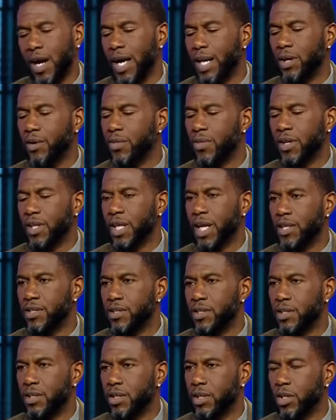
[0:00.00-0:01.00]
I don't think that's
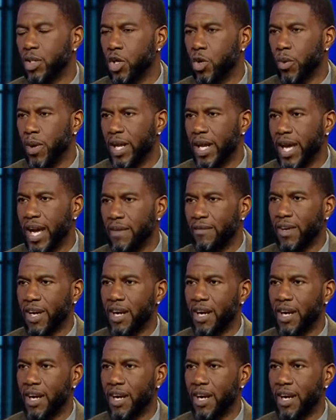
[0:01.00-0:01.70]
the good way to have a